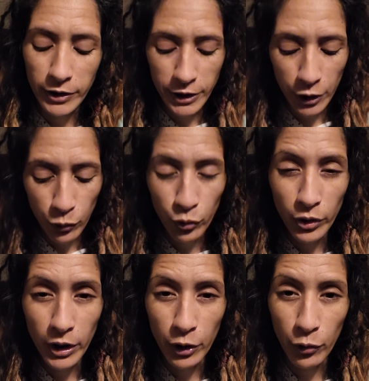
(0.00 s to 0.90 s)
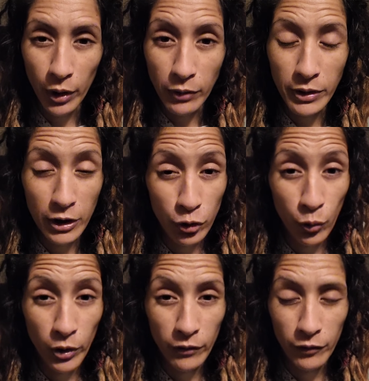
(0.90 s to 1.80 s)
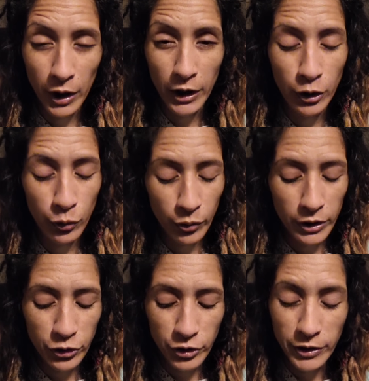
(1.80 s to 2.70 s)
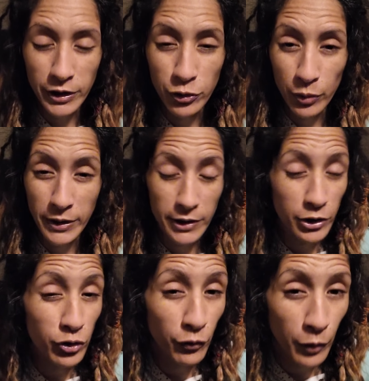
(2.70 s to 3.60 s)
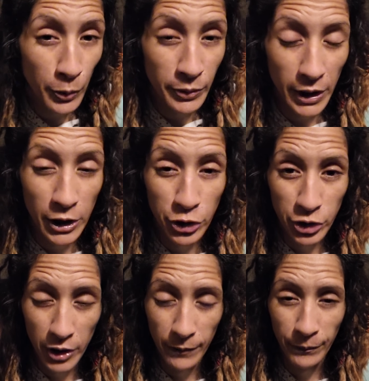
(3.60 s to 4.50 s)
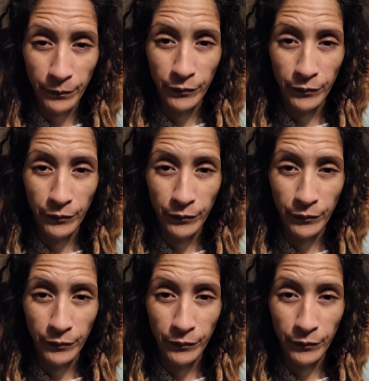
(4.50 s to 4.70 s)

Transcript: Stay rooted and grounded in the Word of God and know that Jesus Christ is your foundation.